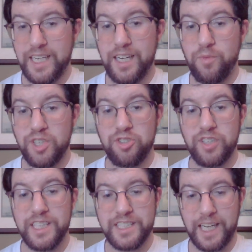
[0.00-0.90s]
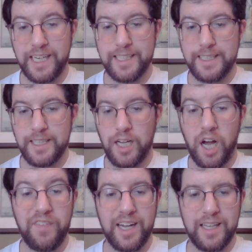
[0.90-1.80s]
King Richard II
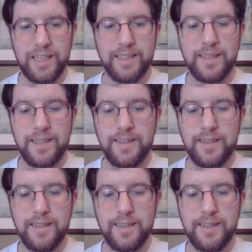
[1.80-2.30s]
of England.